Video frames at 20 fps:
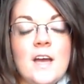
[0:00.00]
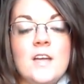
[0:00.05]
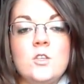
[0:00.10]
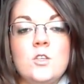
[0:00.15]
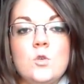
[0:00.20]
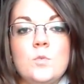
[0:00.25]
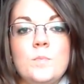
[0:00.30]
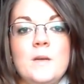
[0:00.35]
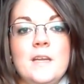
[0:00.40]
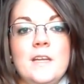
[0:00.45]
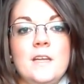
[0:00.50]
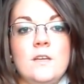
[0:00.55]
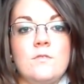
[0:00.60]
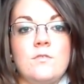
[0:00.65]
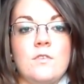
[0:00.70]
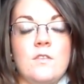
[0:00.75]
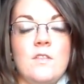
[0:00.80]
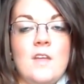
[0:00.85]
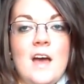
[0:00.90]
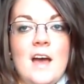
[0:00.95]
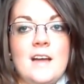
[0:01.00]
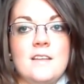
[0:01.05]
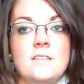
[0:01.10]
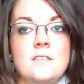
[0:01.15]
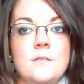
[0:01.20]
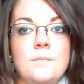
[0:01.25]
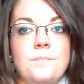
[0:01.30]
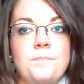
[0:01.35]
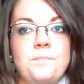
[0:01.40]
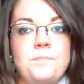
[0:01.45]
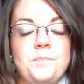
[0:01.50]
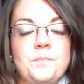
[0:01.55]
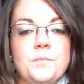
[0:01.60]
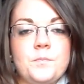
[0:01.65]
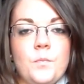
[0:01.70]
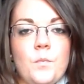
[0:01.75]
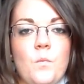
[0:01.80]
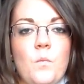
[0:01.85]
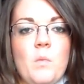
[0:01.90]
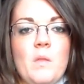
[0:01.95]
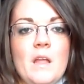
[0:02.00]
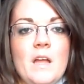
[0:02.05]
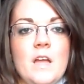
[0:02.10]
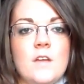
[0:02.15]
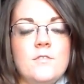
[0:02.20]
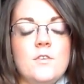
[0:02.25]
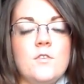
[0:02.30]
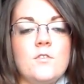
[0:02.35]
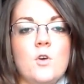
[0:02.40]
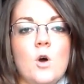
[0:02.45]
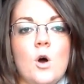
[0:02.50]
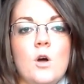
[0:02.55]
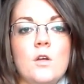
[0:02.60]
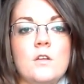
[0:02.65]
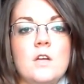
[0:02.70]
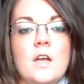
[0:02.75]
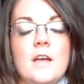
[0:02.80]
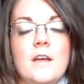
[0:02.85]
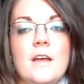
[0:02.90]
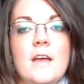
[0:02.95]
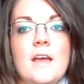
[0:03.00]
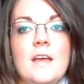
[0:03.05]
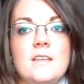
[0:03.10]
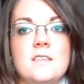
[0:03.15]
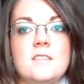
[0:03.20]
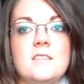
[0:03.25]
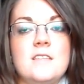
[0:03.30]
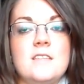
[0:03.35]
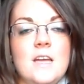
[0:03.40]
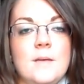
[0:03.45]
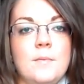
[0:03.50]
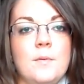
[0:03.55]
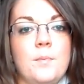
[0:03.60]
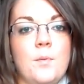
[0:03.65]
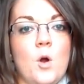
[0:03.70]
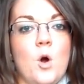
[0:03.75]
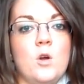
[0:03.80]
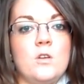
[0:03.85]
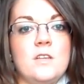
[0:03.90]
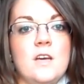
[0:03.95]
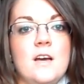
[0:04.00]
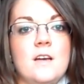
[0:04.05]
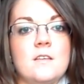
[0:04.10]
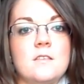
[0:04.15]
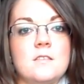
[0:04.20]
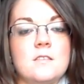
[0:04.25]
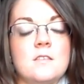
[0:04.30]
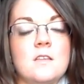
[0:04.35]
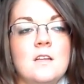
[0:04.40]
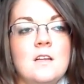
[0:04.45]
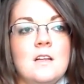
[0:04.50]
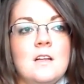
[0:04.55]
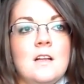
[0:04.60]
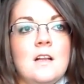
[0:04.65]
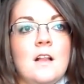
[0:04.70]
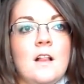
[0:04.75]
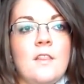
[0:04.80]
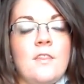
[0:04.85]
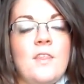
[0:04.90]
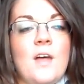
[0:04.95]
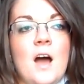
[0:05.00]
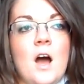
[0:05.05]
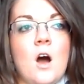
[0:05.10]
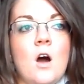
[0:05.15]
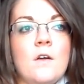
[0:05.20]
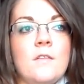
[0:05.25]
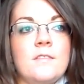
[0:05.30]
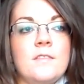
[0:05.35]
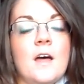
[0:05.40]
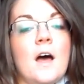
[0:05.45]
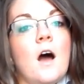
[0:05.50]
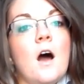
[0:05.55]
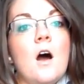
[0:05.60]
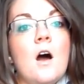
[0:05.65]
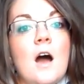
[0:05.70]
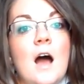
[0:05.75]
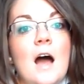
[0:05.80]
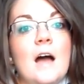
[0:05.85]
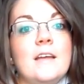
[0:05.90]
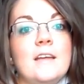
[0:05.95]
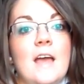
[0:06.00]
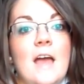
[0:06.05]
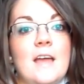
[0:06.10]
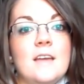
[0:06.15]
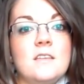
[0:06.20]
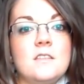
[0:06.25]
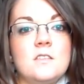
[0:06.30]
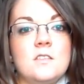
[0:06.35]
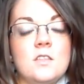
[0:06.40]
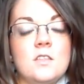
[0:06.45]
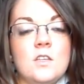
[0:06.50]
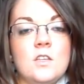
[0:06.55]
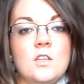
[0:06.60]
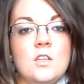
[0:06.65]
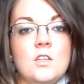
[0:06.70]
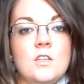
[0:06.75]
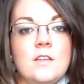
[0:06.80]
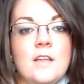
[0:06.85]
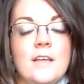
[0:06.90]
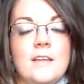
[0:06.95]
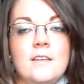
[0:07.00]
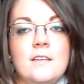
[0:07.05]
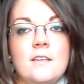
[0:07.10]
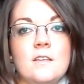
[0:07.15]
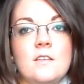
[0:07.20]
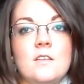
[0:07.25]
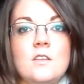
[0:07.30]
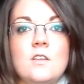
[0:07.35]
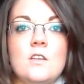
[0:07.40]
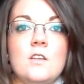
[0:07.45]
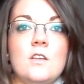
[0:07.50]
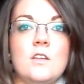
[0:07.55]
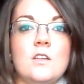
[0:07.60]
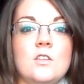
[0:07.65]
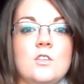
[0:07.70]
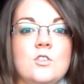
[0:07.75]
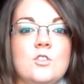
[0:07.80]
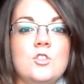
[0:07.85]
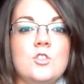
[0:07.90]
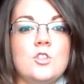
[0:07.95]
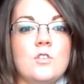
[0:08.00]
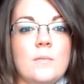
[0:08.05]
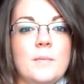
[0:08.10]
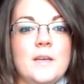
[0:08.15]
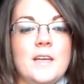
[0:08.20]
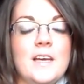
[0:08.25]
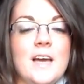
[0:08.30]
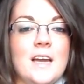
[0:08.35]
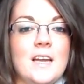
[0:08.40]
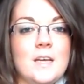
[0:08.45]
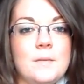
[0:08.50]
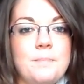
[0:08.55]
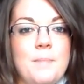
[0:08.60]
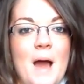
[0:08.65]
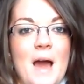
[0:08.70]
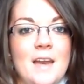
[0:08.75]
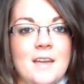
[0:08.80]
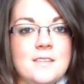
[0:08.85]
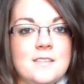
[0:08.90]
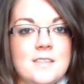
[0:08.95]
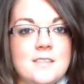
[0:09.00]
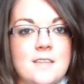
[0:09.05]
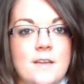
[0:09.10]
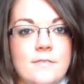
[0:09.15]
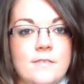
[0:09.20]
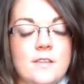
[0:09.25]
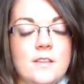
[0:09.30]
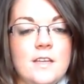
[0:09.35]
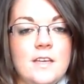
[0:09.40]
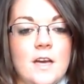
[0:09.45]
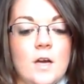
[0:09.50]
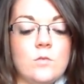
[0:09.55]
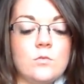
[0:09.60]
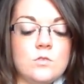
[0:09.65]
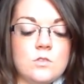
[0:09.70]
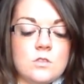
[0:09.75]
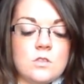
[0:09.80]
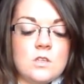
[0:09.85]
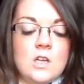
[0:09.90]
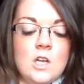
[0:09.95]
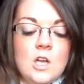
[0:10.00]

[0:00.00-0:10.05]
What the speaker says: I do believe that if you've got stable products that are high-end, like, do you know what I mean, it kind of like balances everything out.